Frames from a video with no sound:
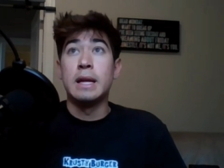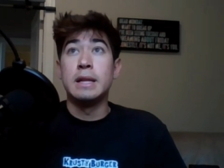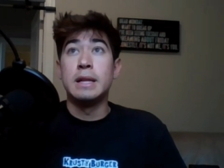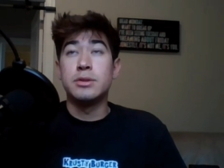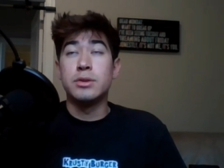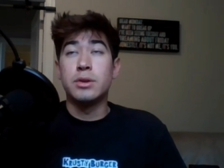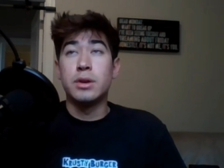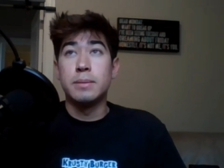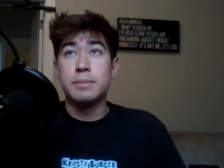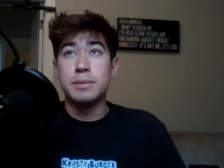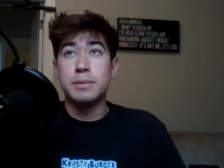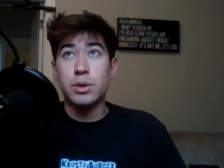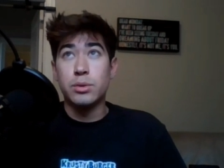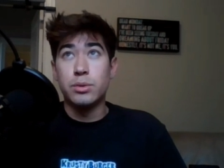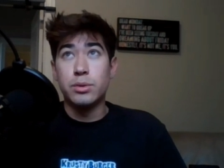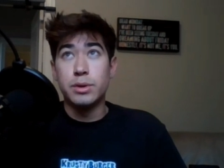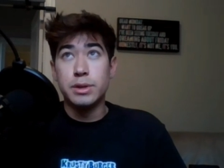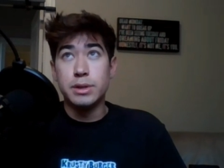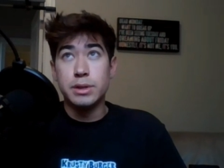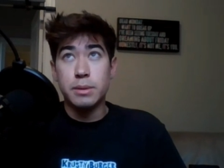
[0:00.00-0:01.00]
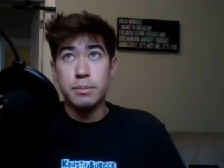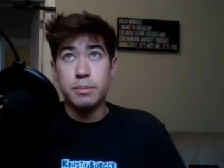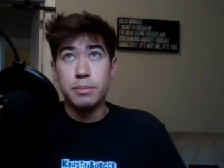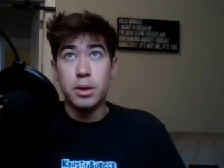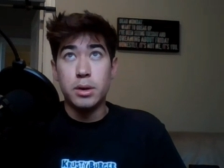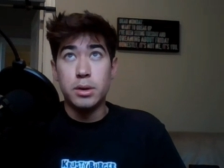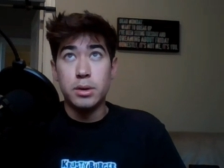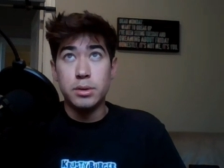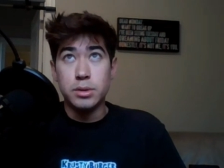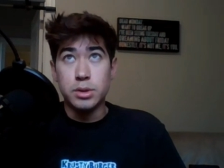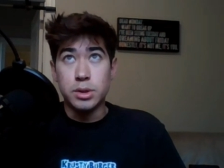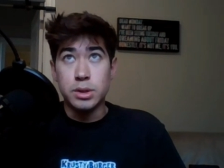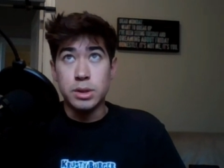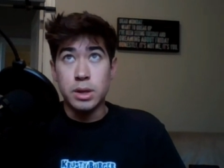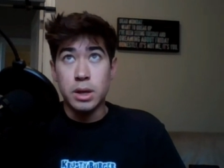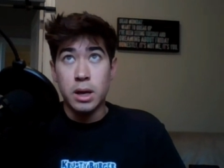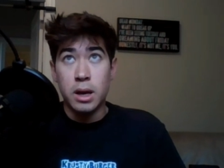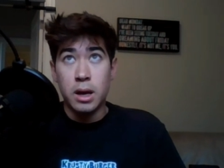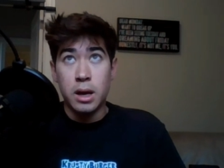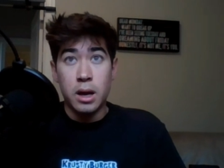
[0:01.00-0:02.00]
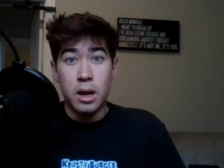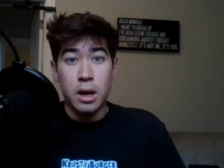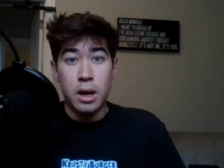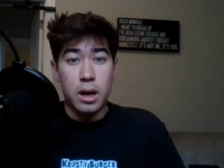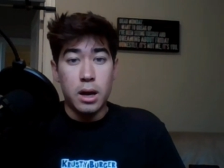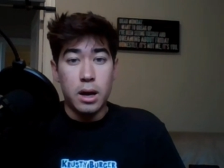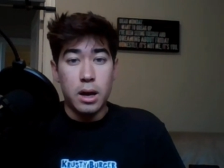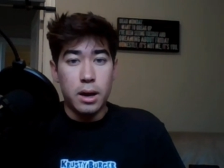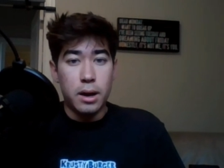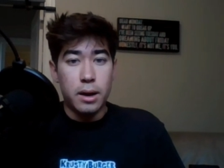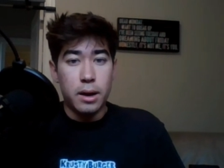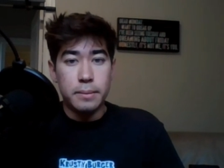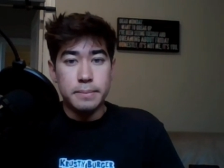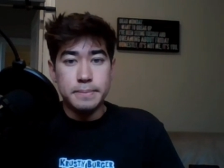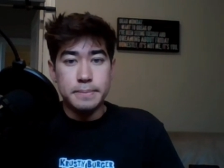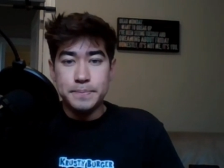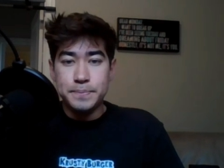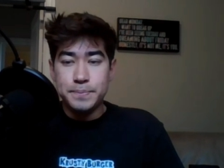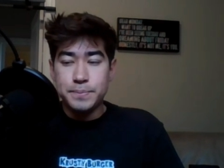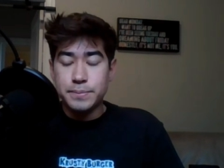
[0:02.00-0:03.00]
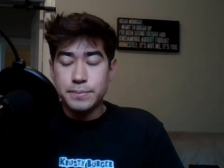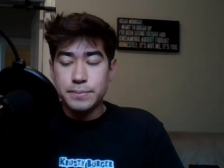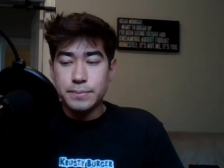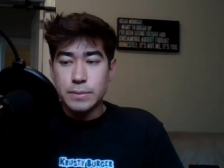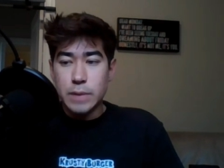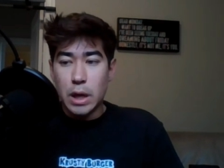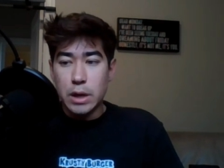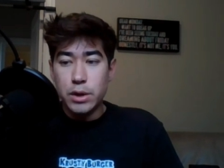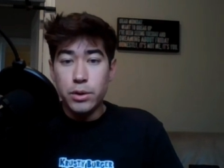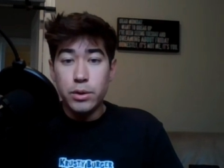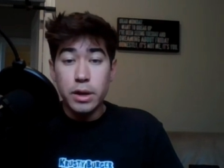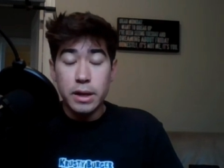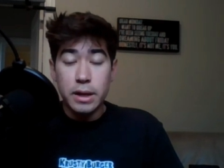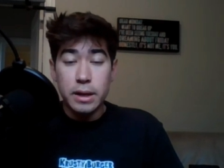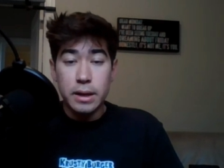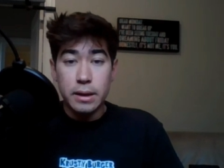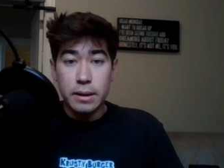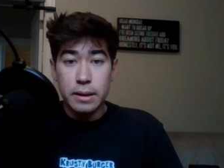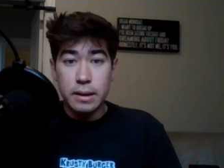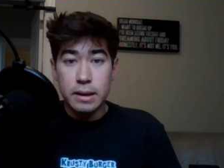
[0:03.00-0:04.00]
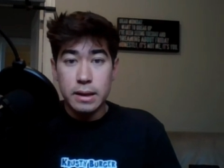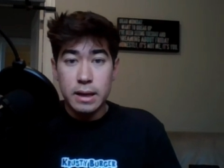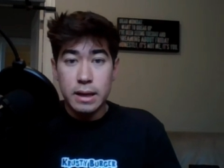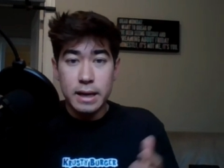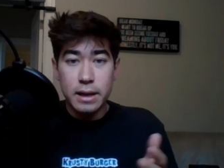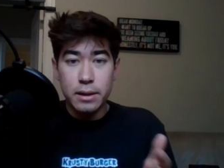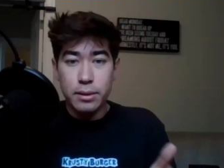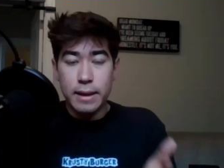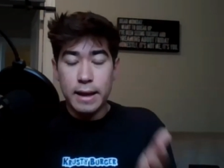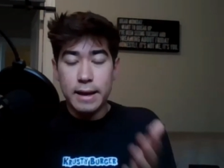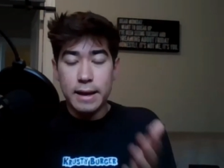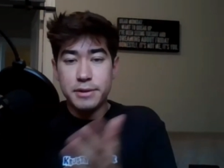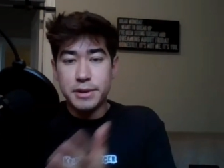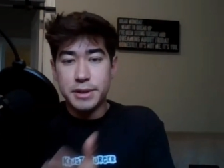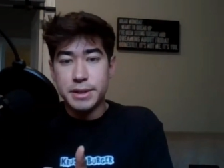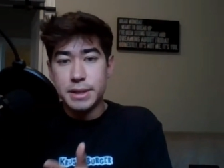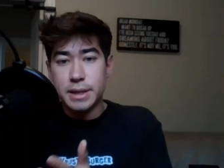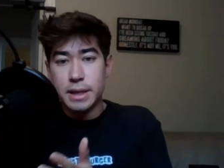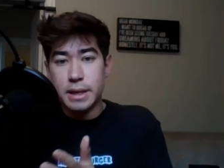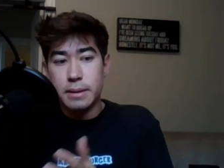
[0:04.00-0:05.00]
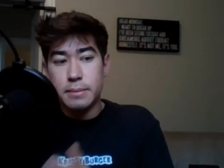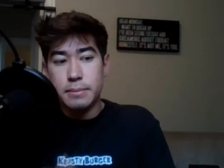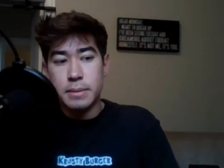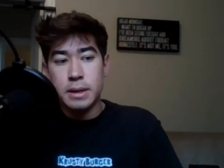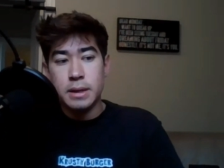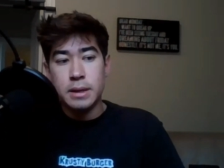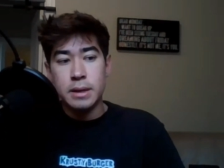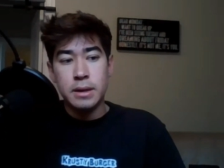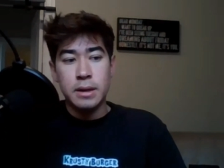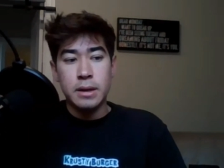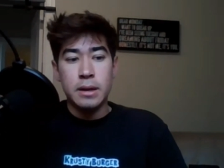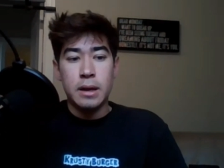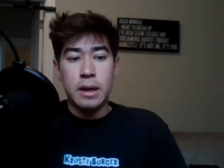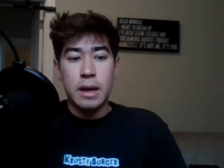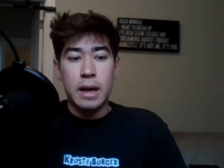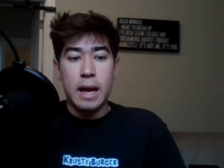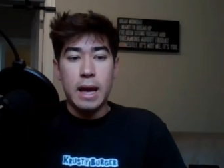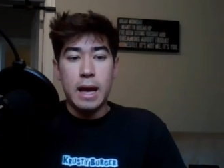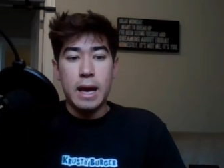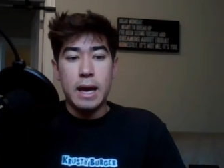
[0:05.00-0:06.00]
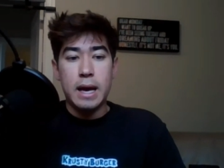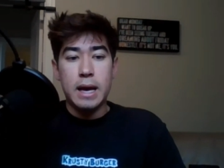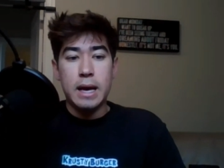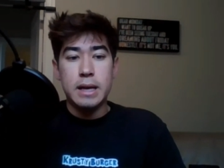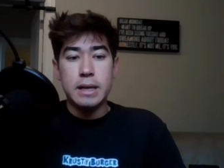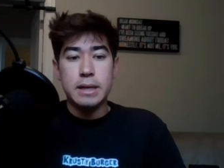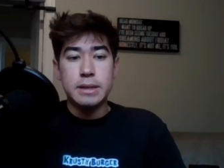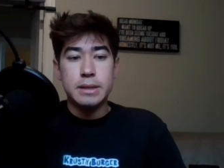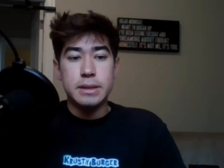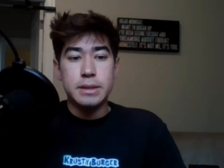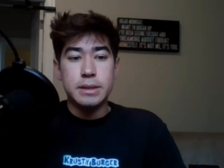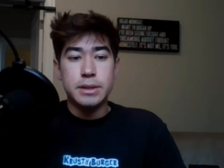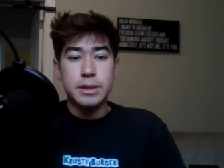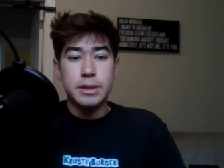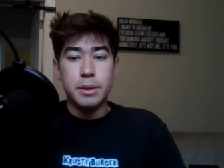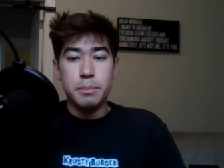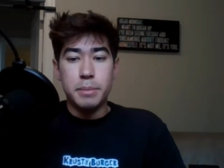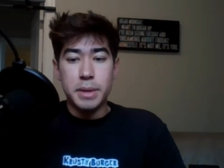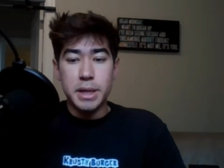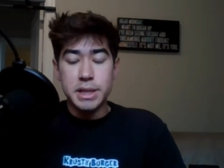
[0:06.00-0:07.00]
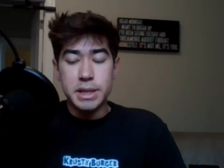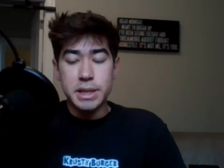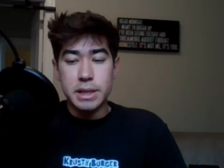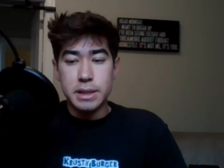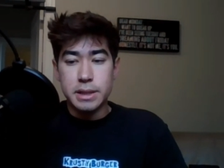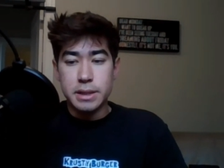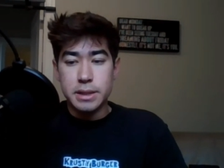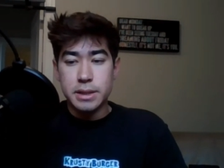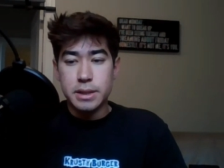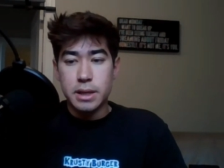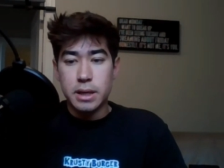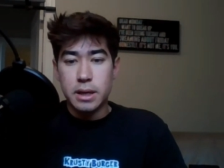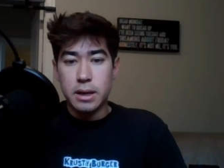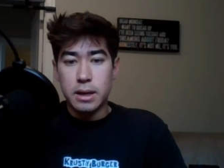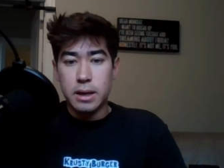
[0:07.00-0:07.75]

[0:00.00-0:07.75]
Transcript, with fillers: Instagram stories to post. Um, you can kind of leverage them as your business,